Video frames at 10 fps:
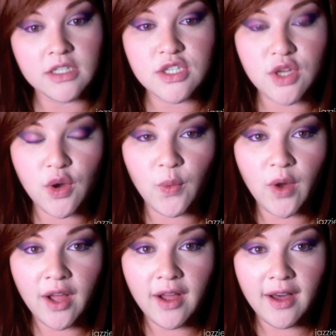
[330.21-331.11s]
So
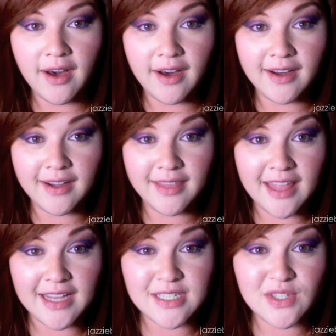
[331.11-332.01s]
uh,
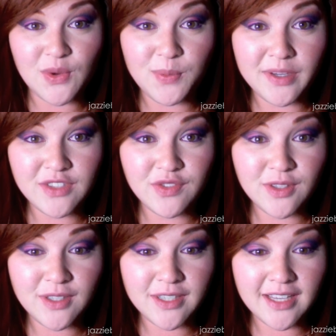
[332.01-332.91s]
thanks so much for
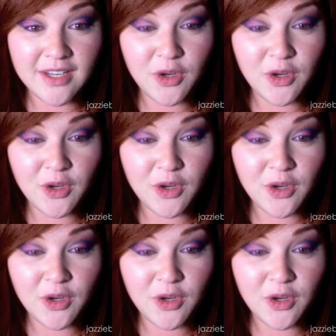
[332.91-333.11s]
looking.